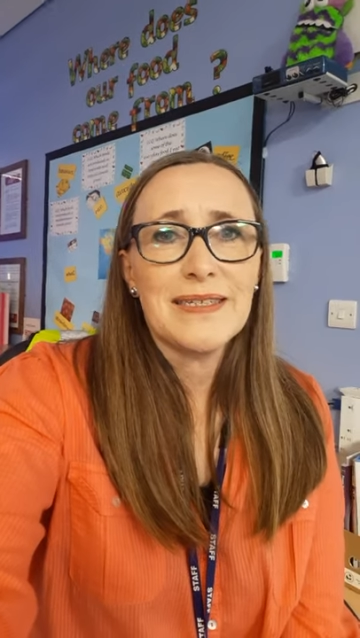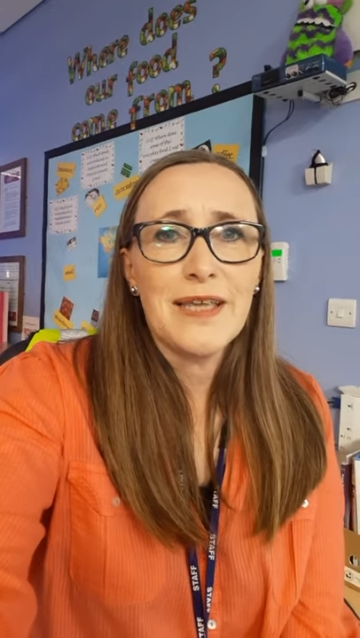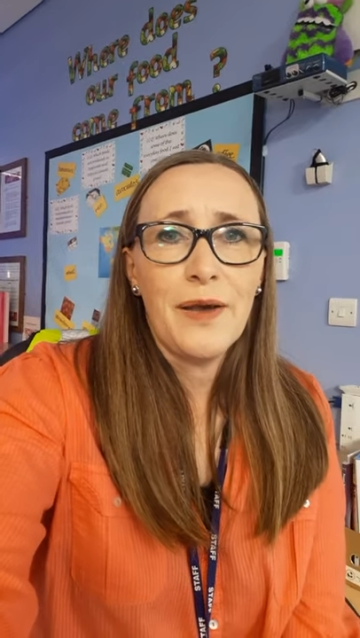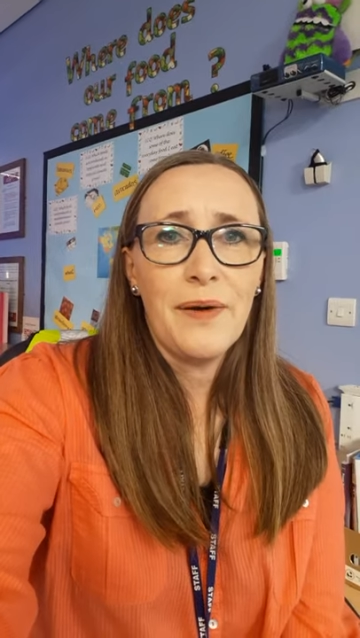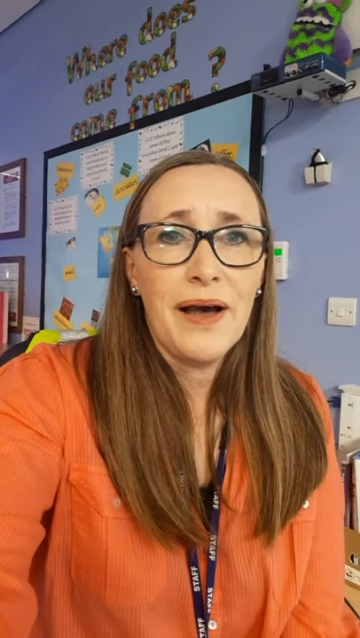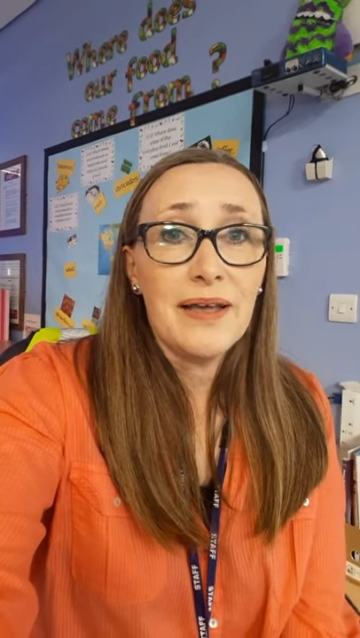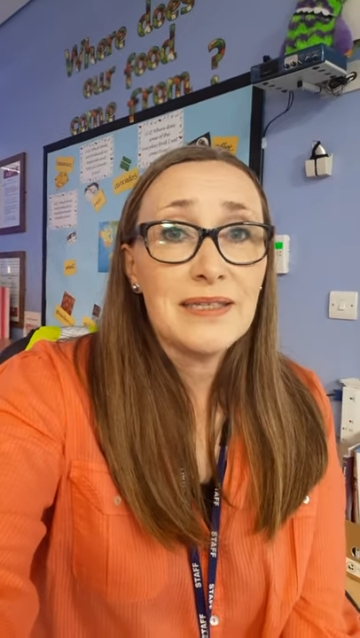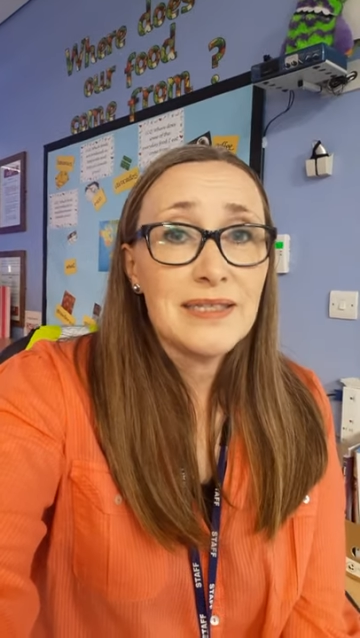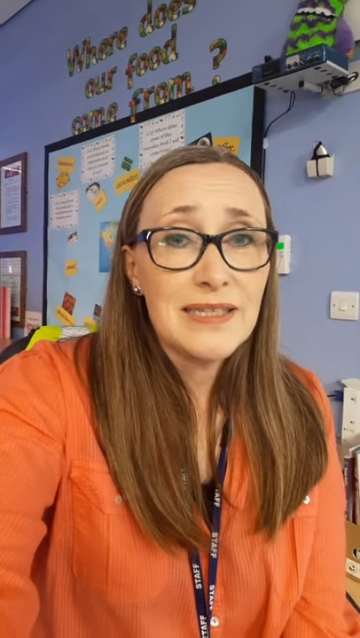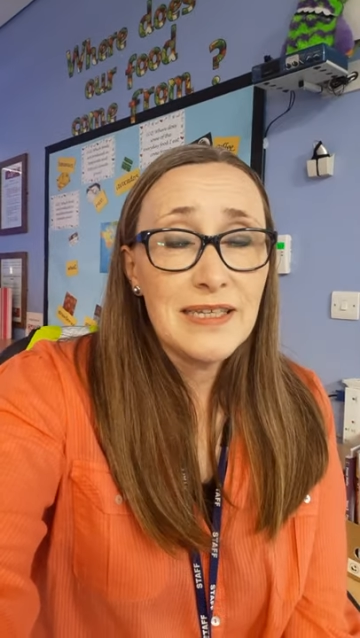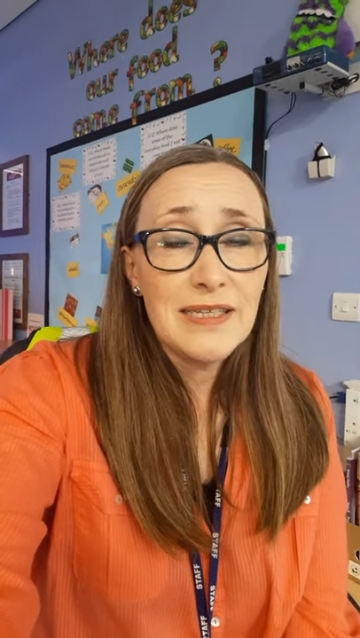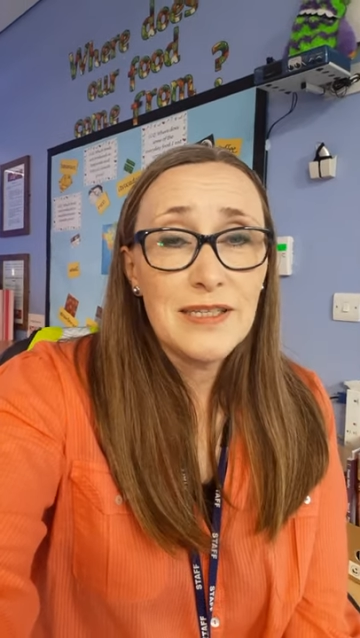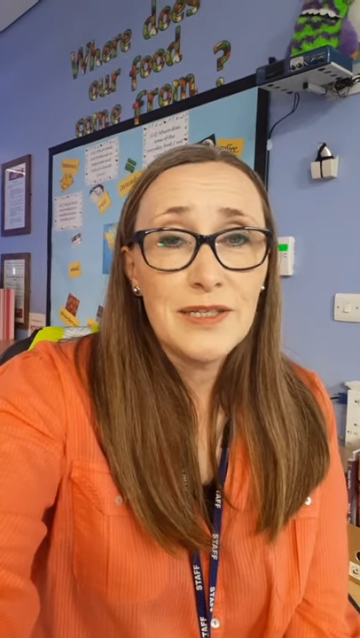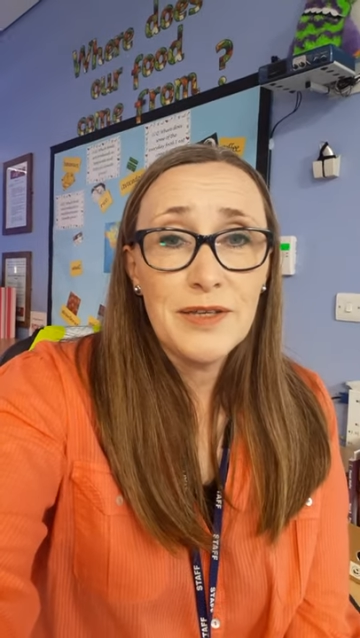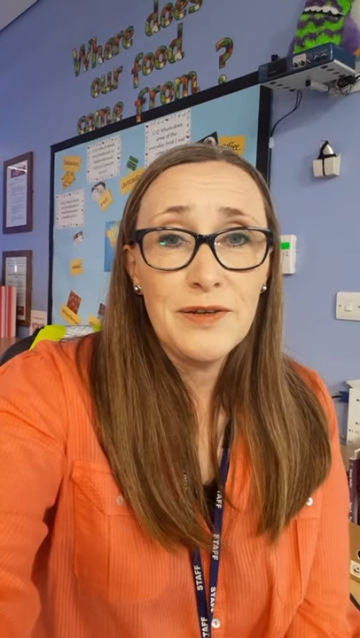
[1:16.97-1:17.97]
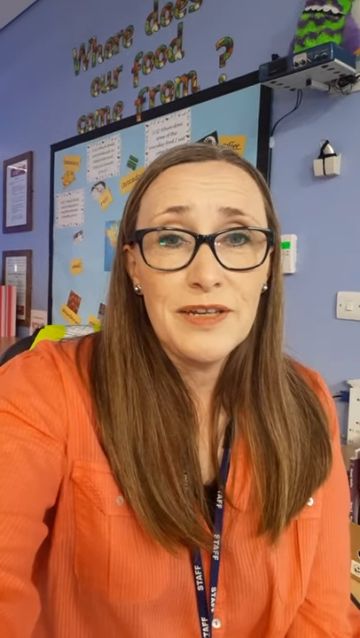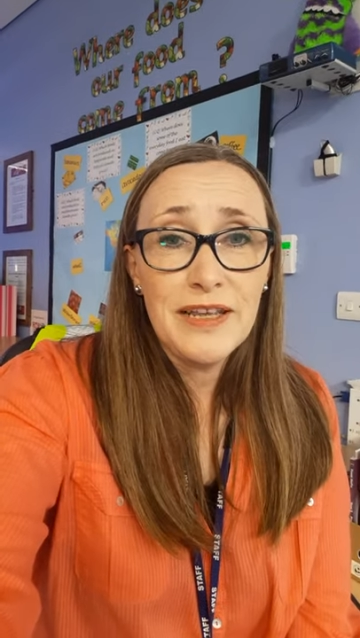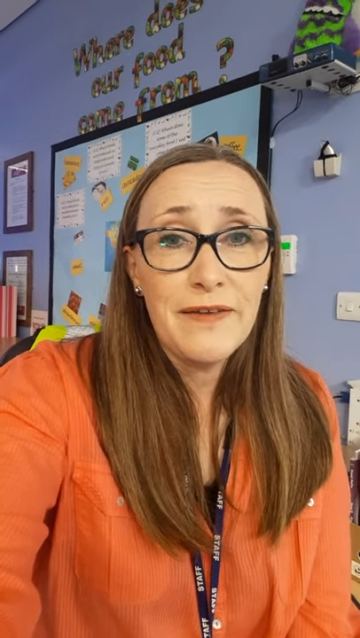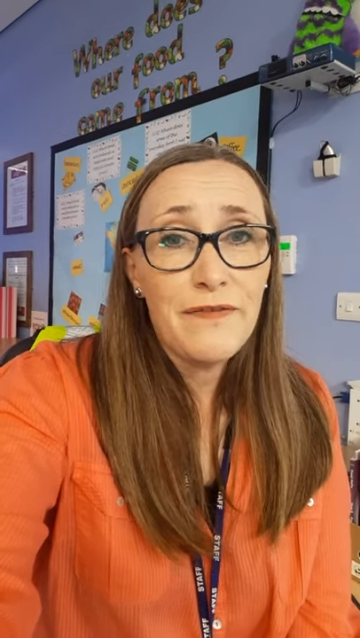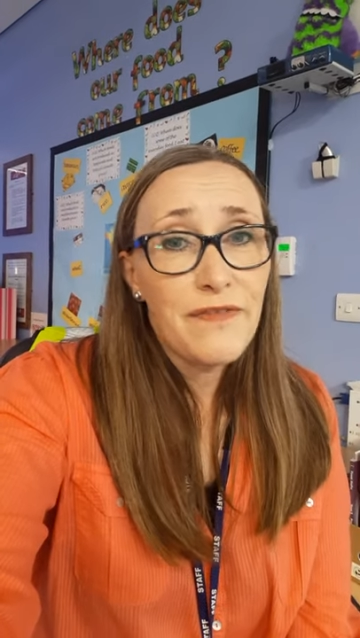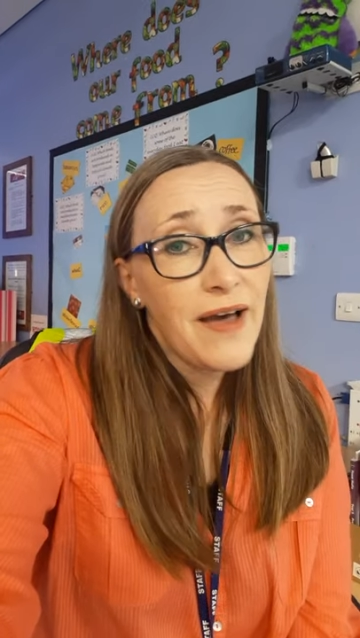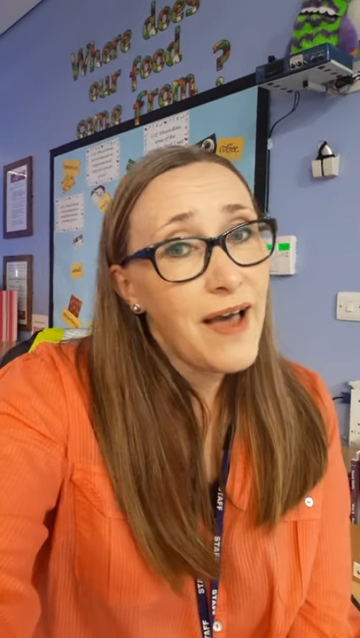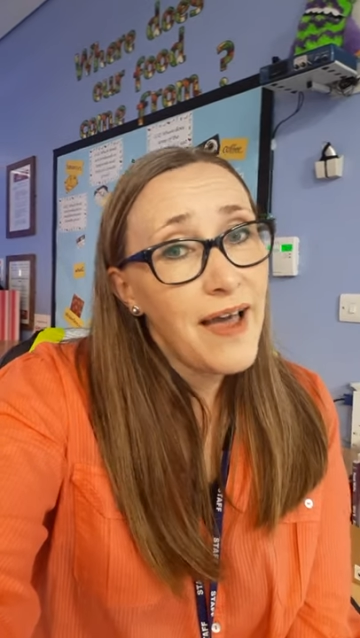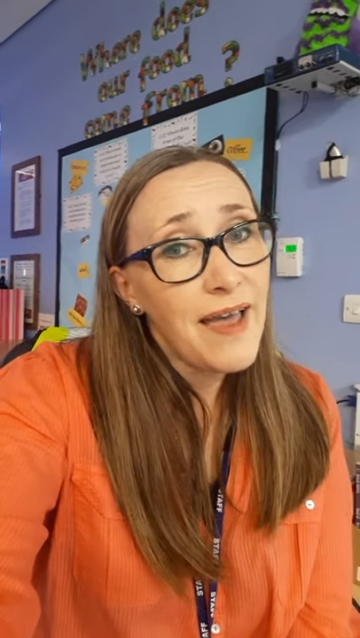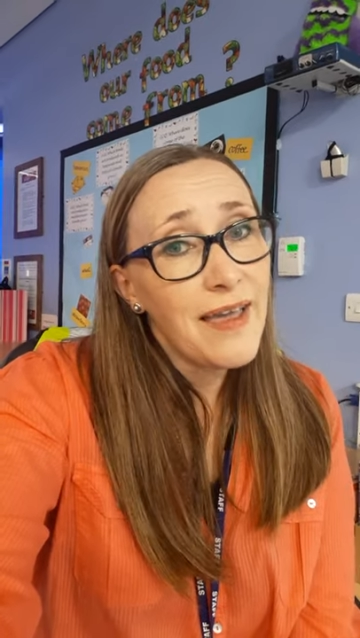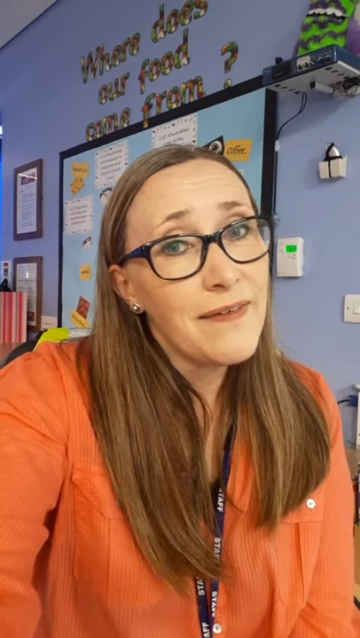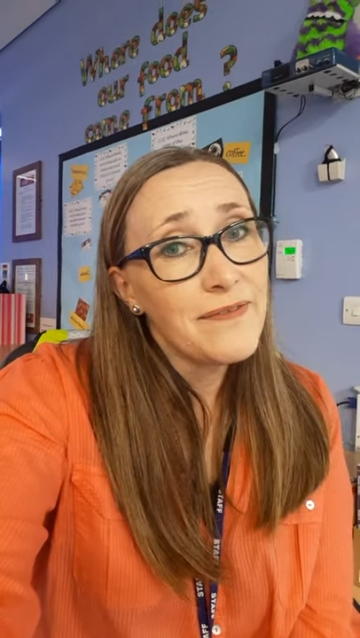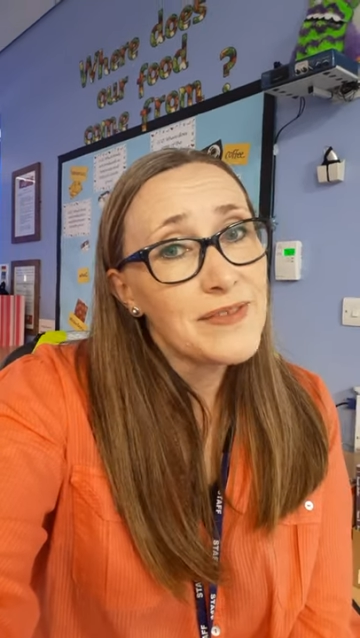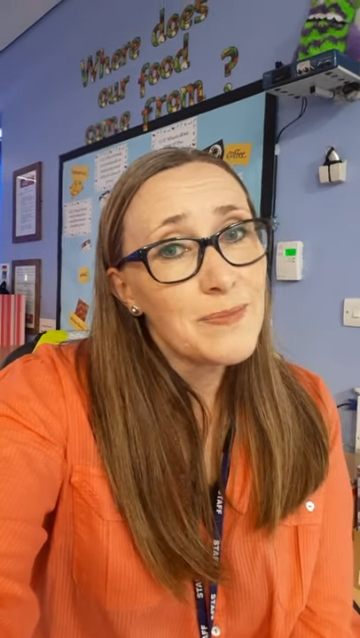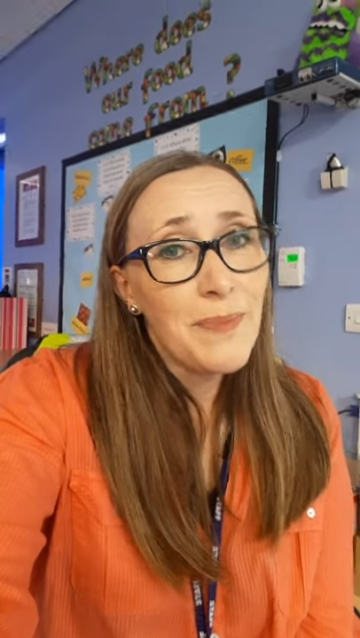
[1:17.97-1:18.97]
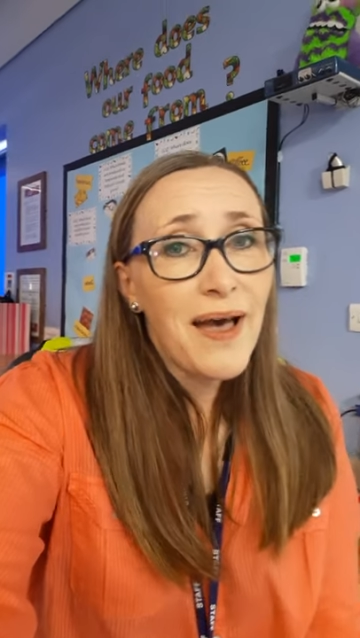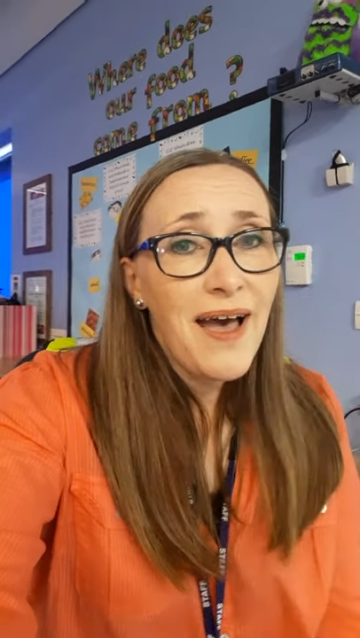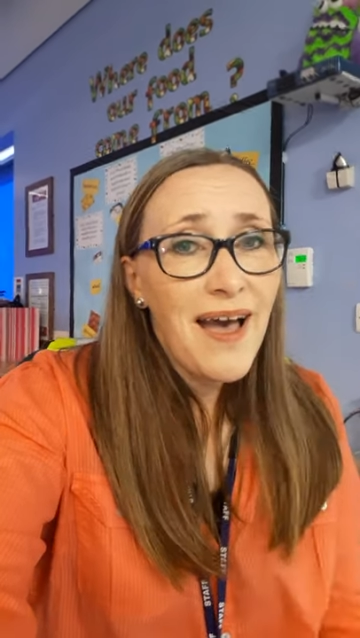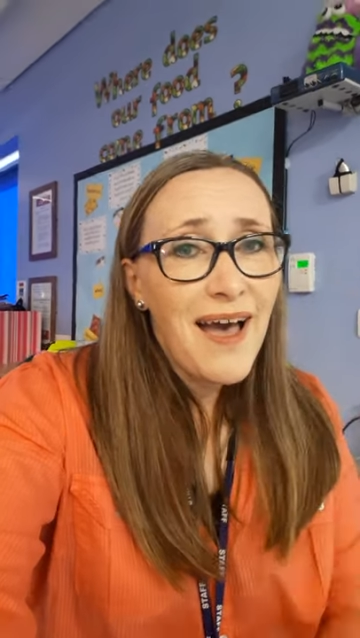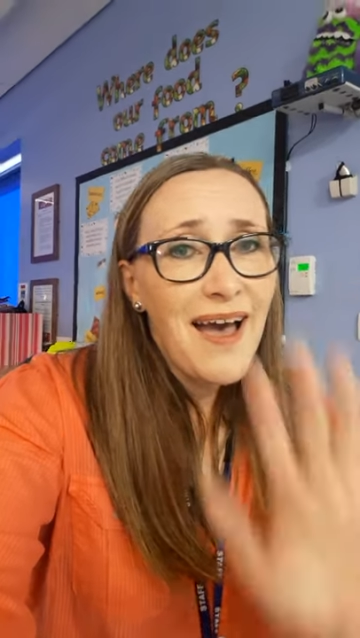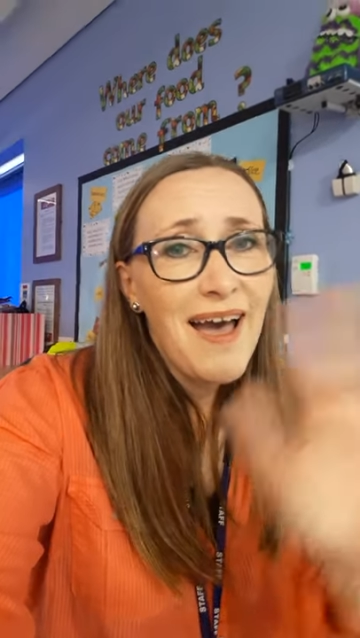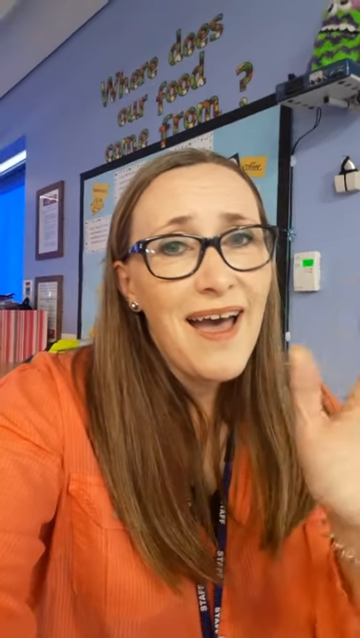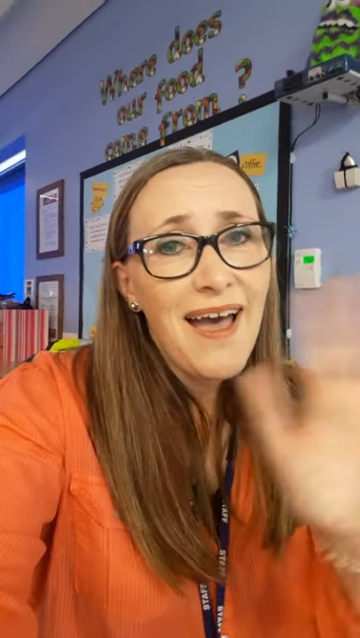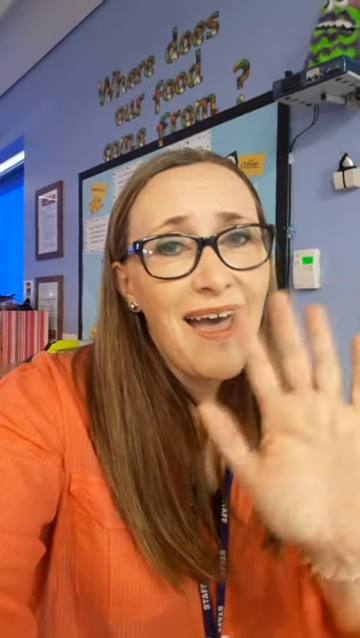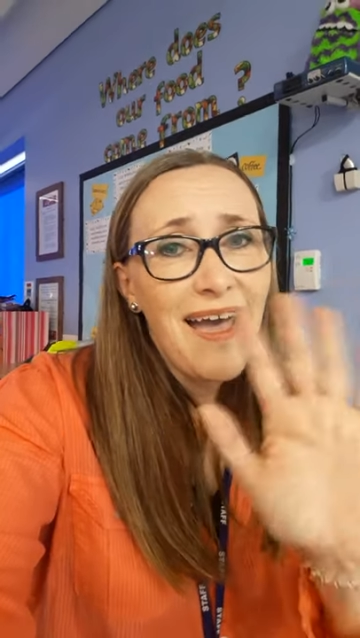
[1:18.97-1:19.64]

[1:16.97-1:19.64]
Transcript: So I'll see you soon, year fives. Bye.